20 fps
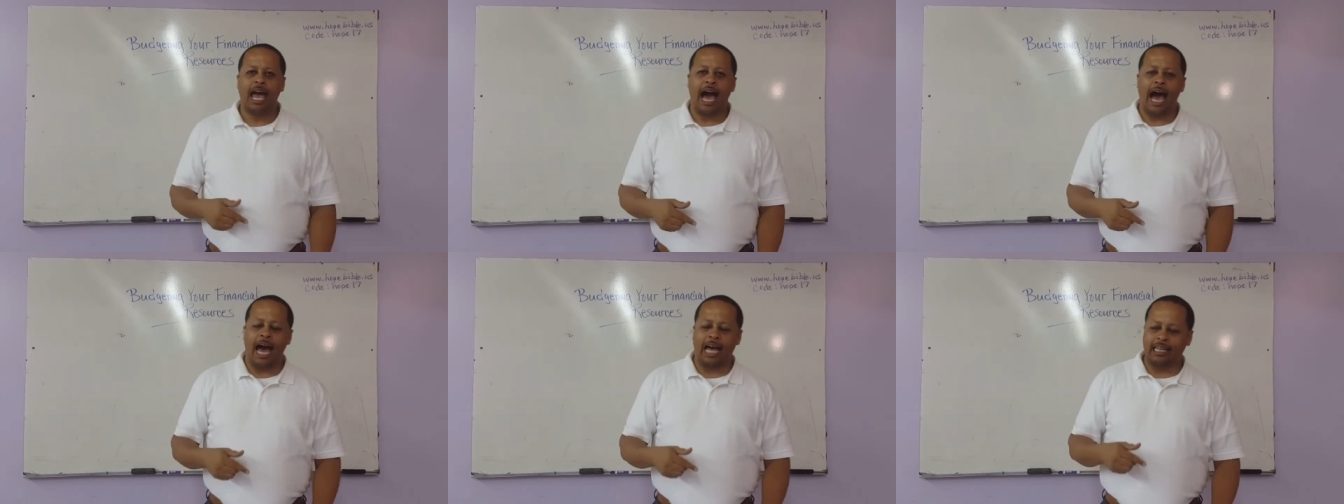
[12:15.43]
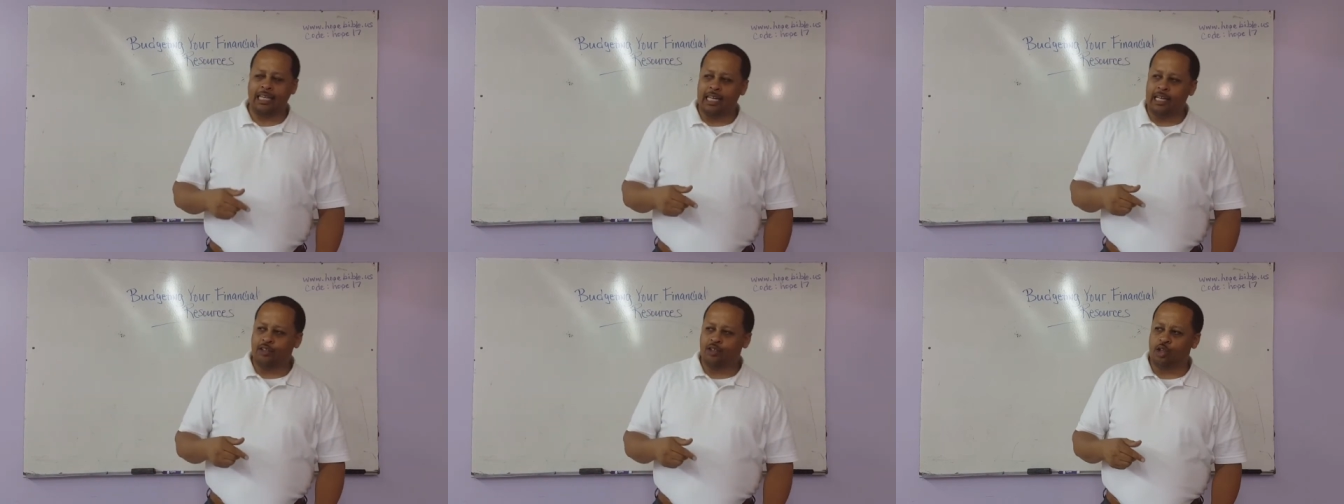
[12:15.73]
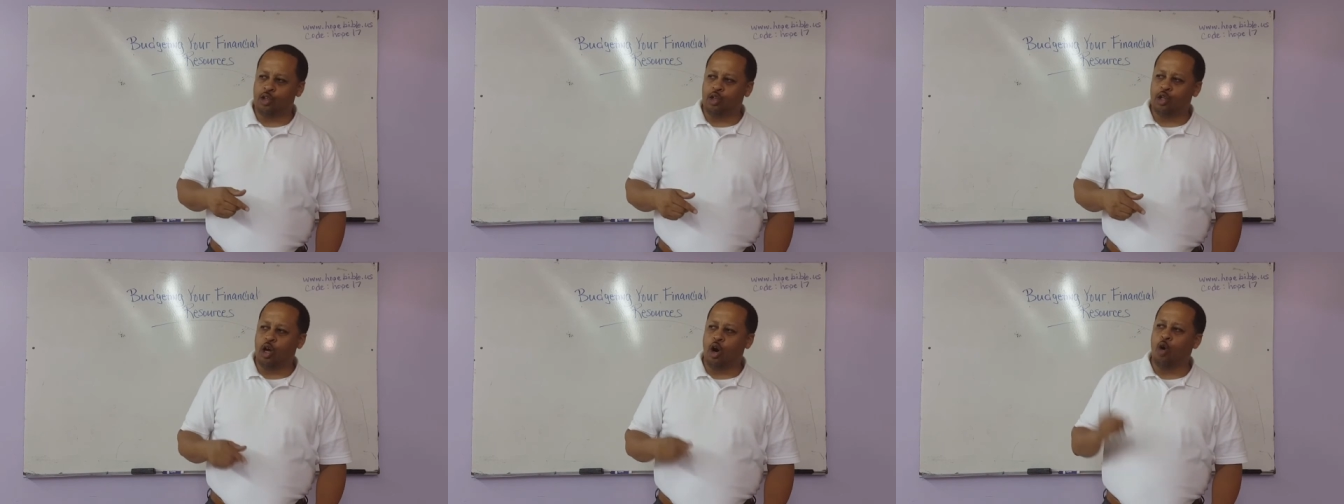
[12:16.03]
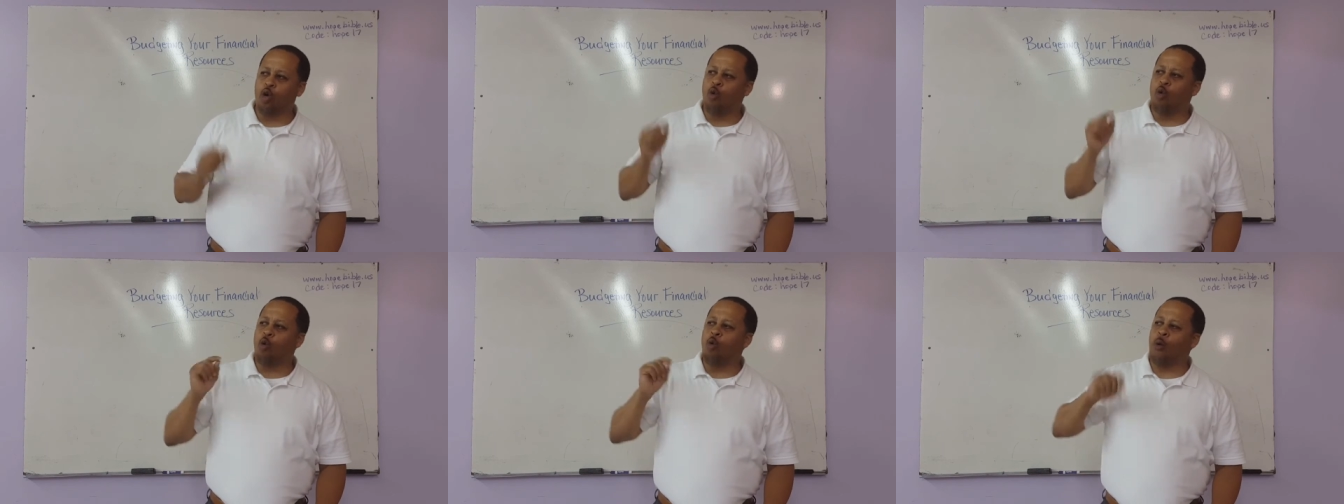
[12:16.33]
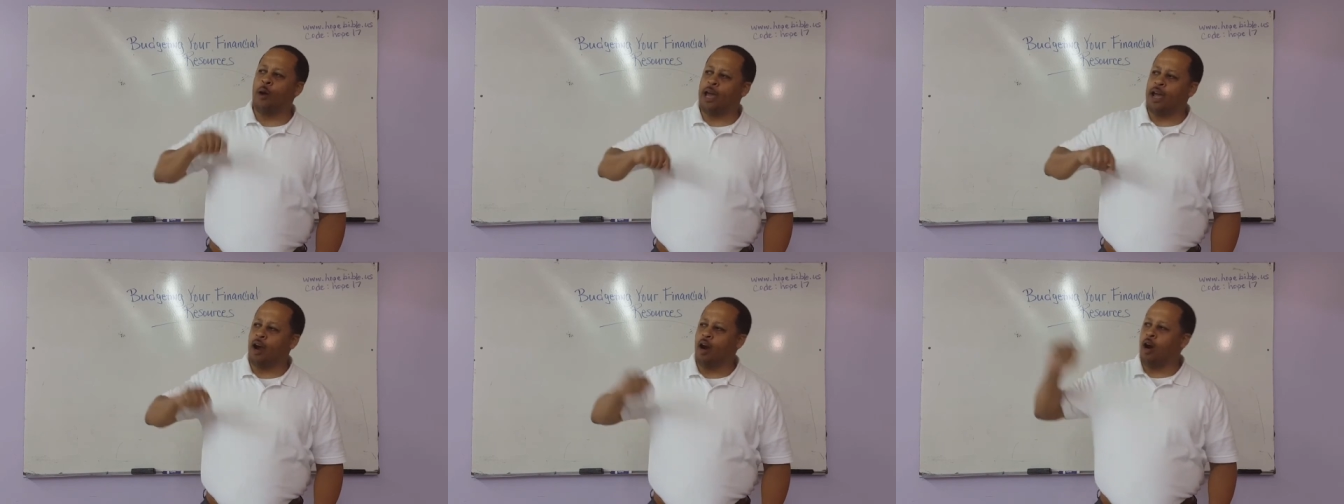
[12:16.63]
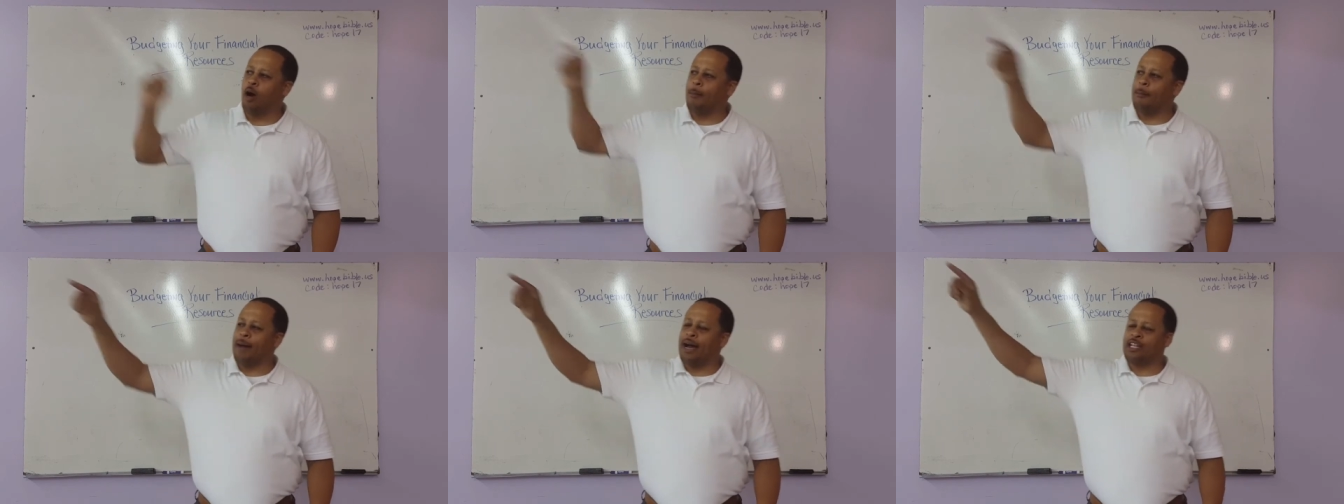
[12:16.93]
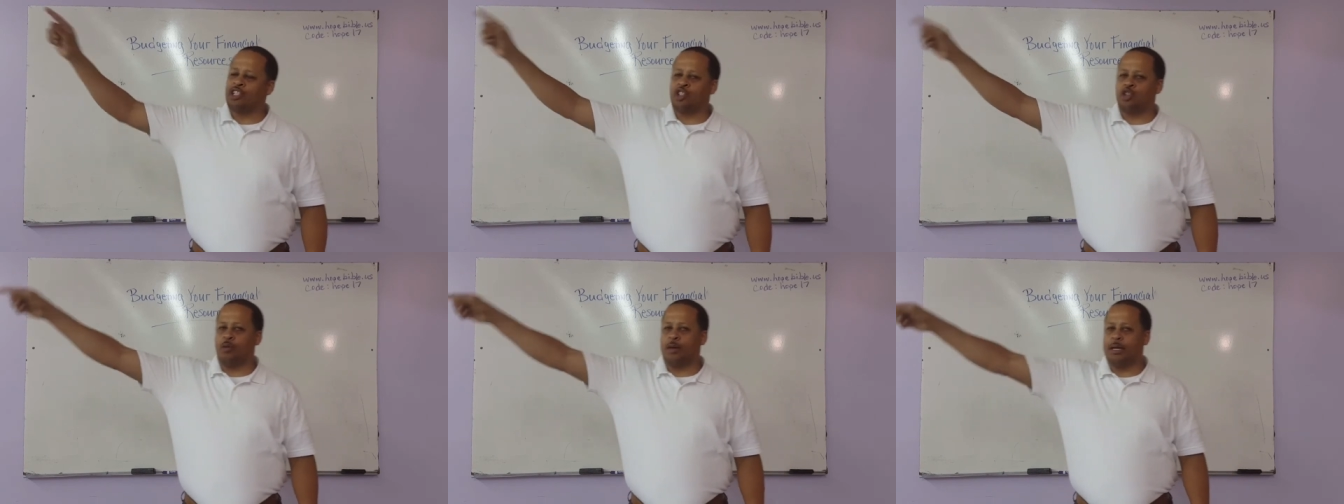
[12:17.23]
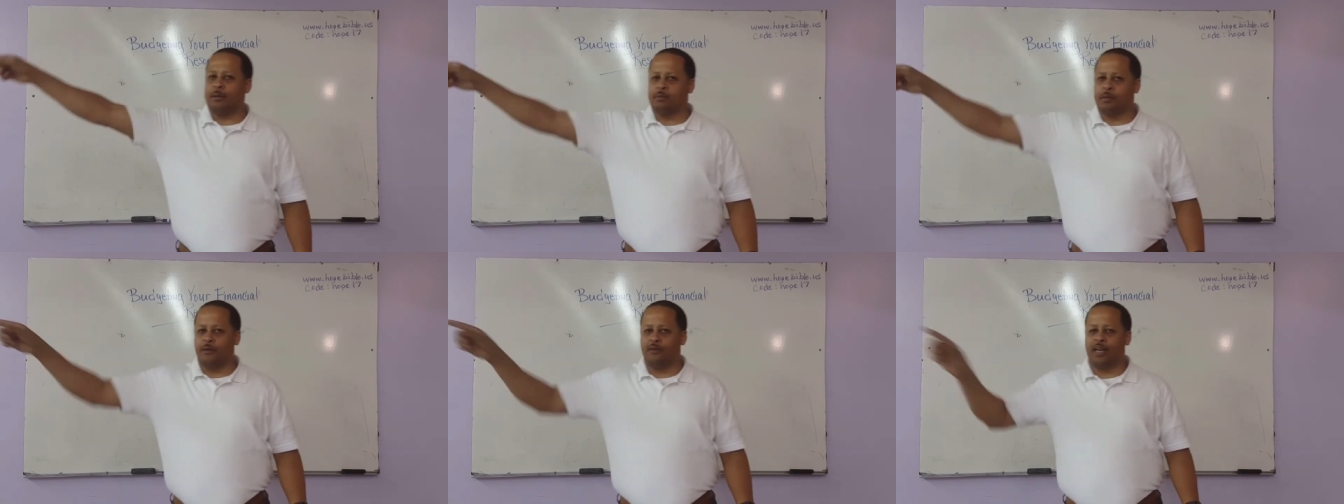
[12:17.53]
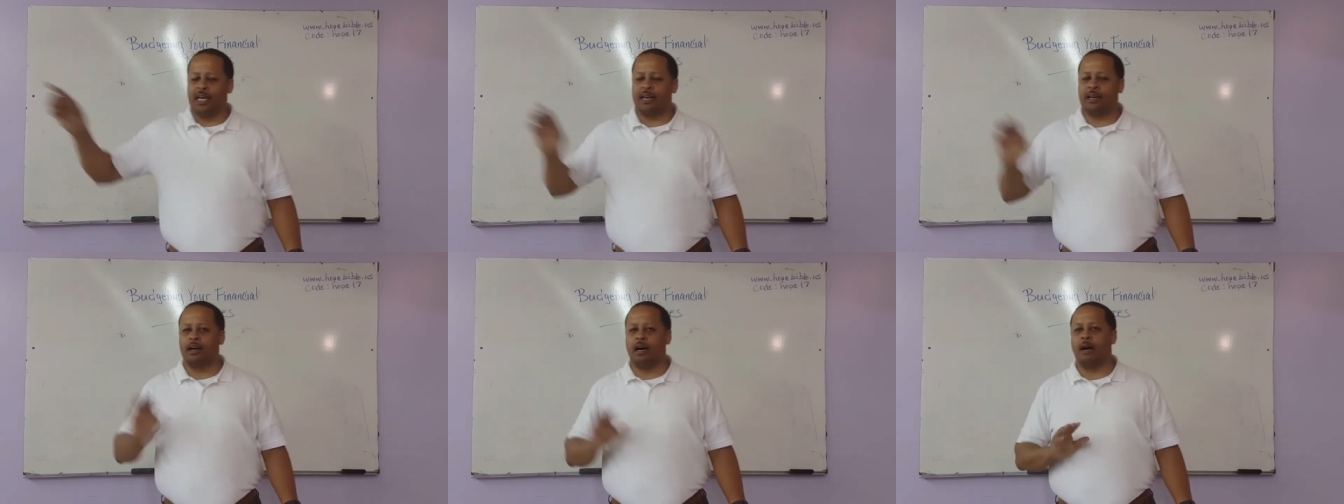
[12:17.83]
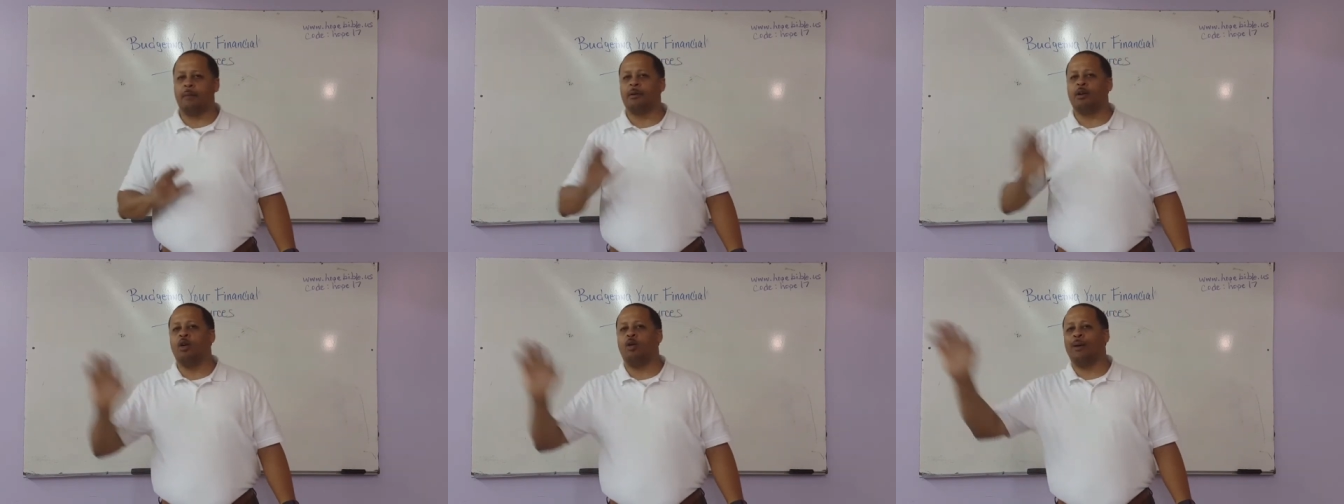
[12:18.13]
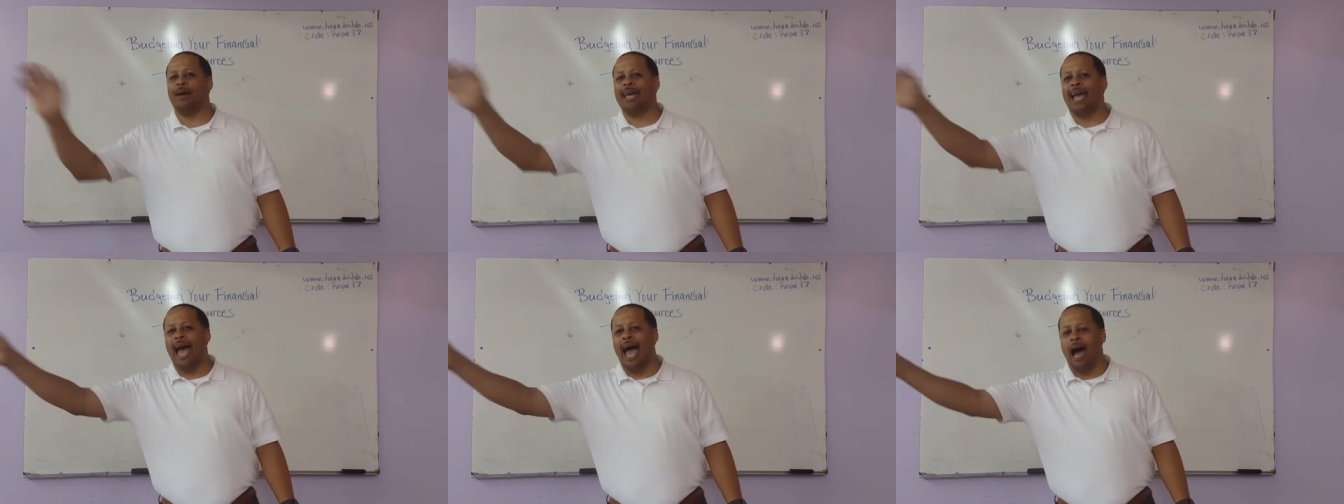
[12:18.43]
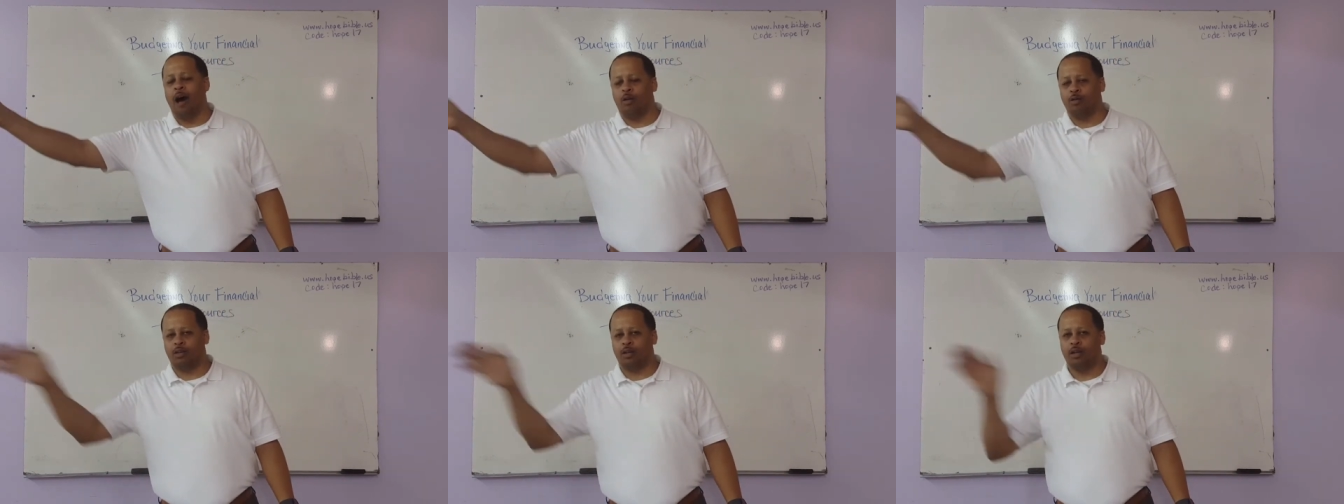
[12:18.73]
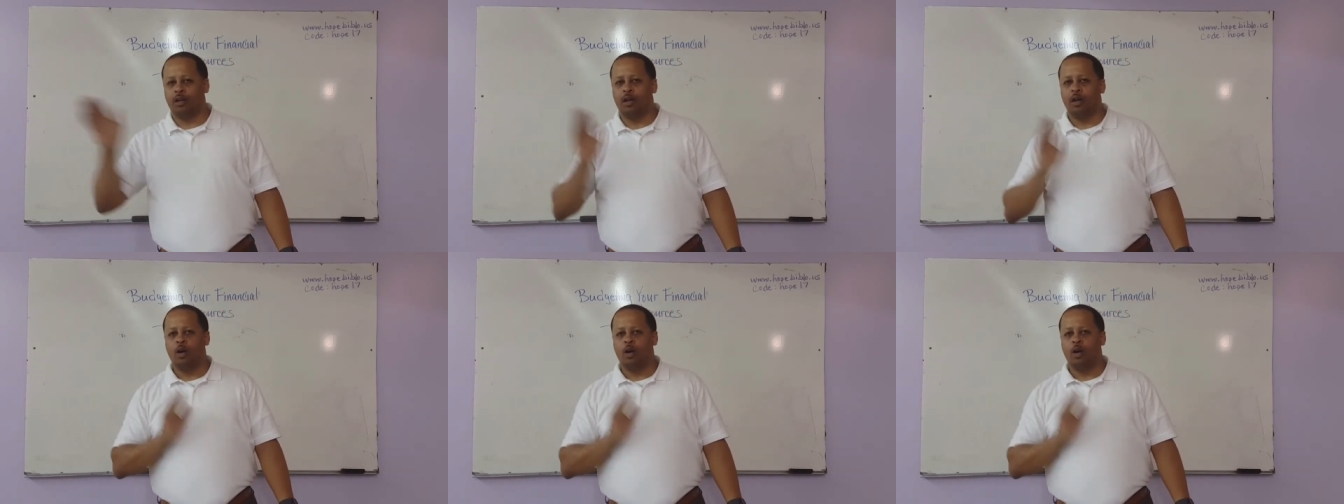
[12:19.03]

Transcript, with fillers: I need to know where are my streams of income going out.